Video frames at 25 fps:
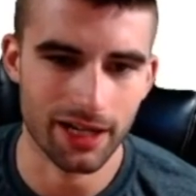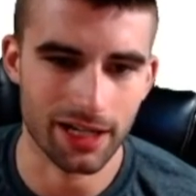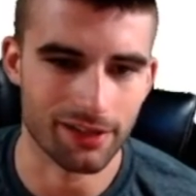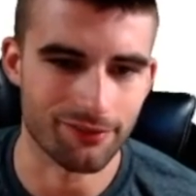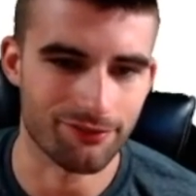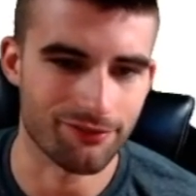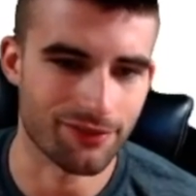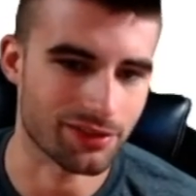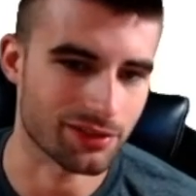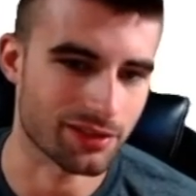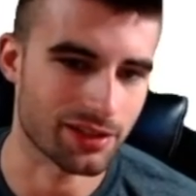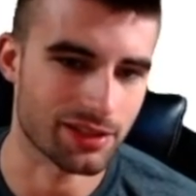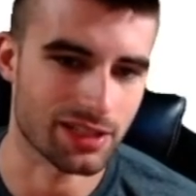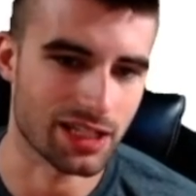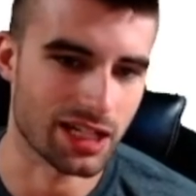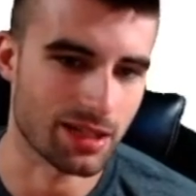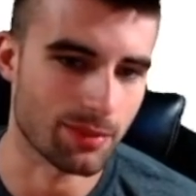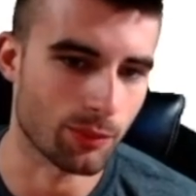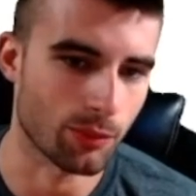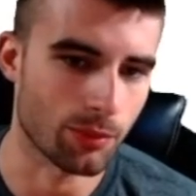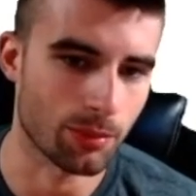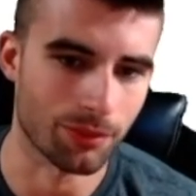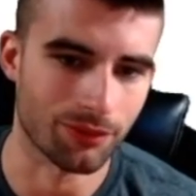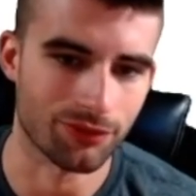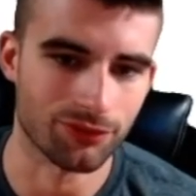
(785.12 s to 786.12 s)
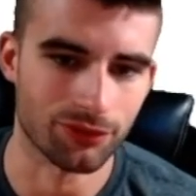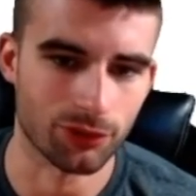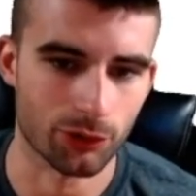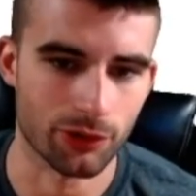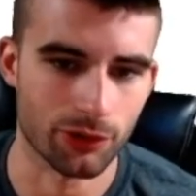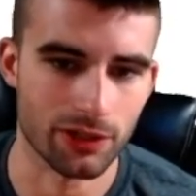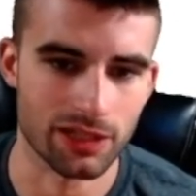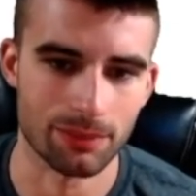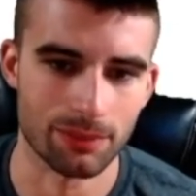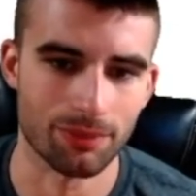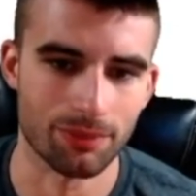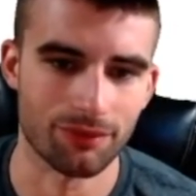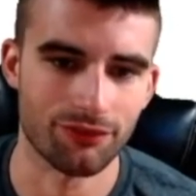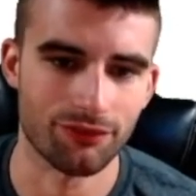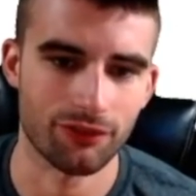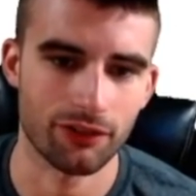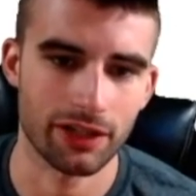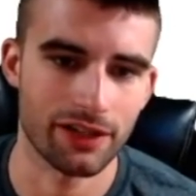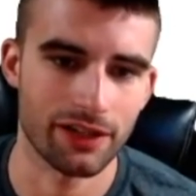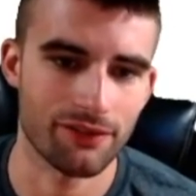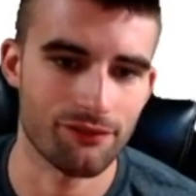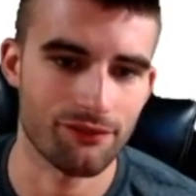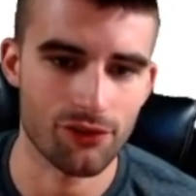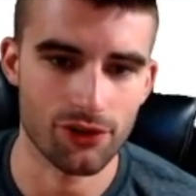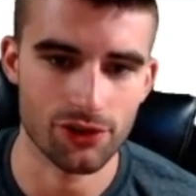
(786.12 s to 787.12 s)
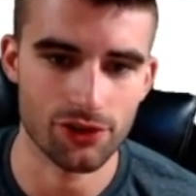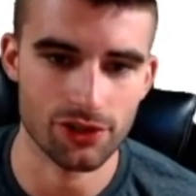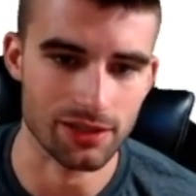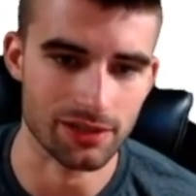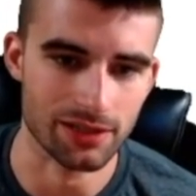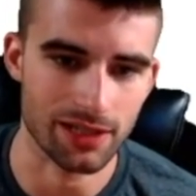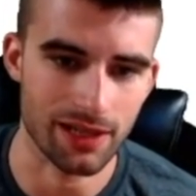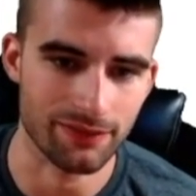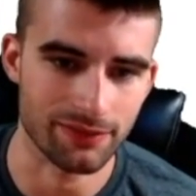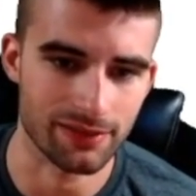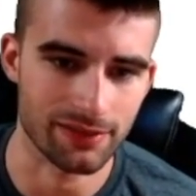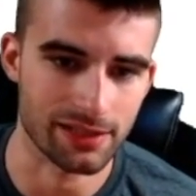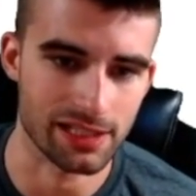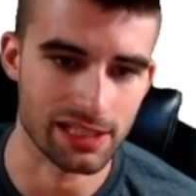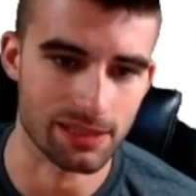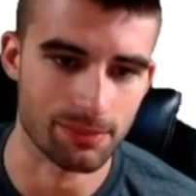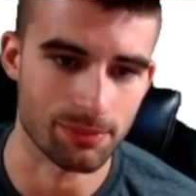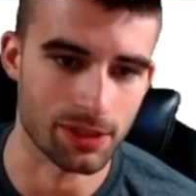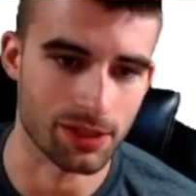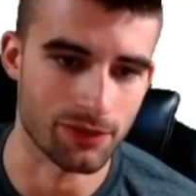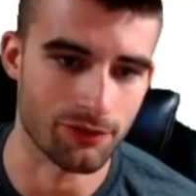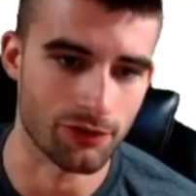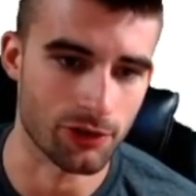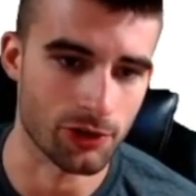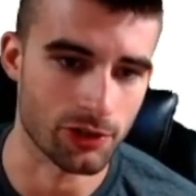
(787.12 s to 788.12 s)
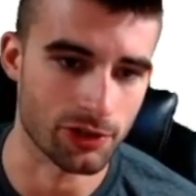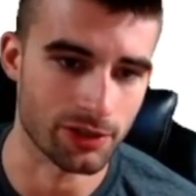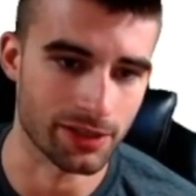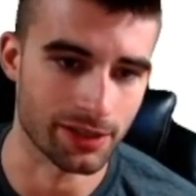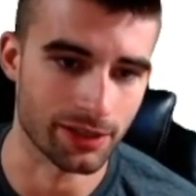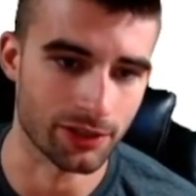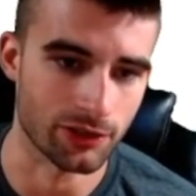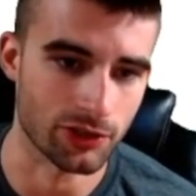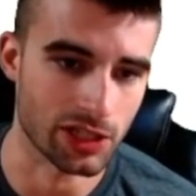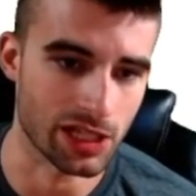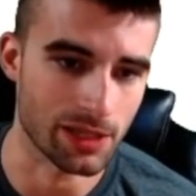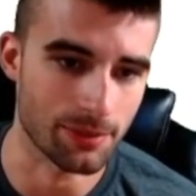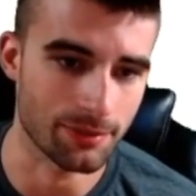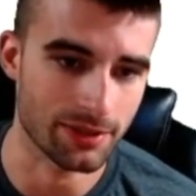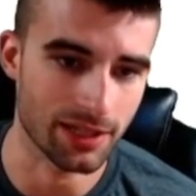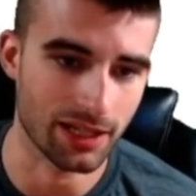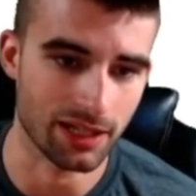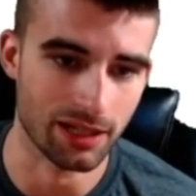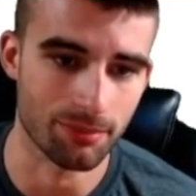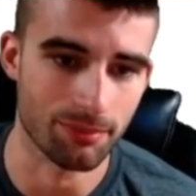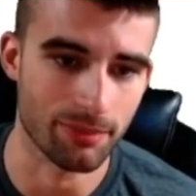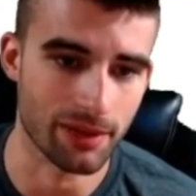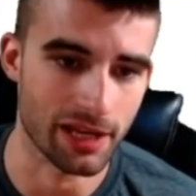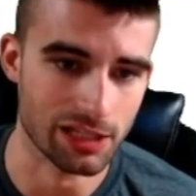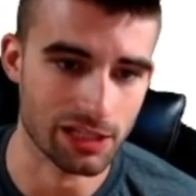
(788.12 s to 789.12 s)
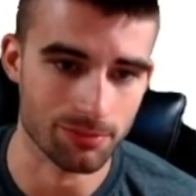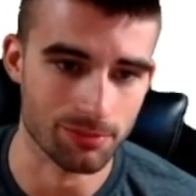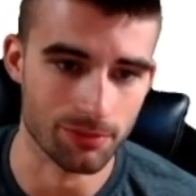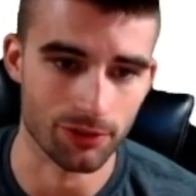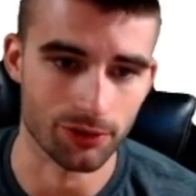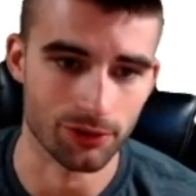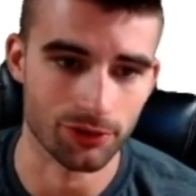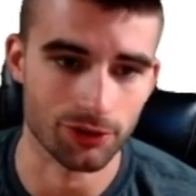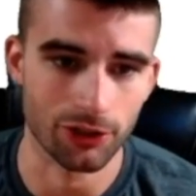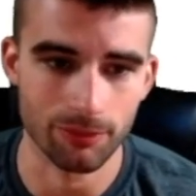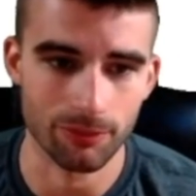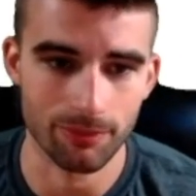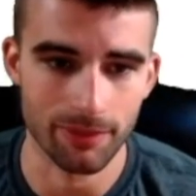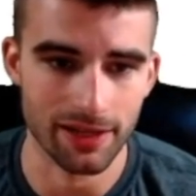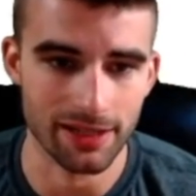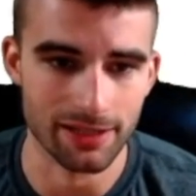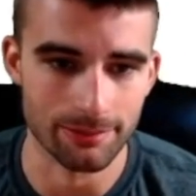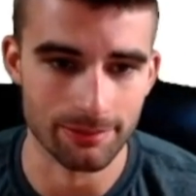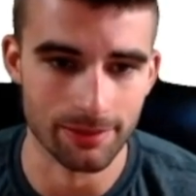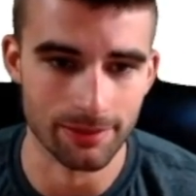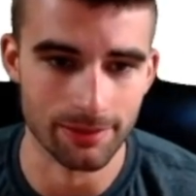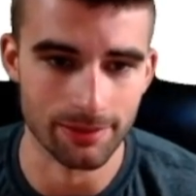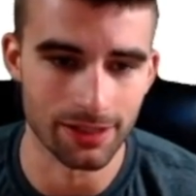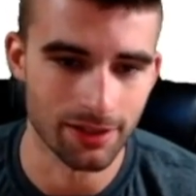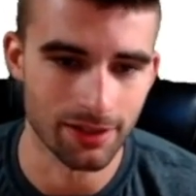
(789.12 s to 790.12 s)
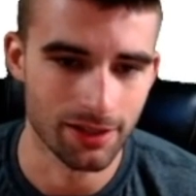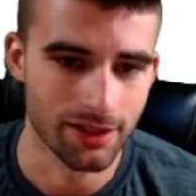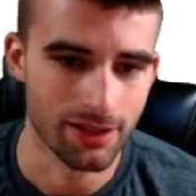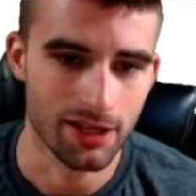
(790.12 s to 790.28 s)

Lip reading: kind of fill-ins here, but Wilmer Flores, I prefer him versus lefties, but if you just need a cheap second baseman or third baseman,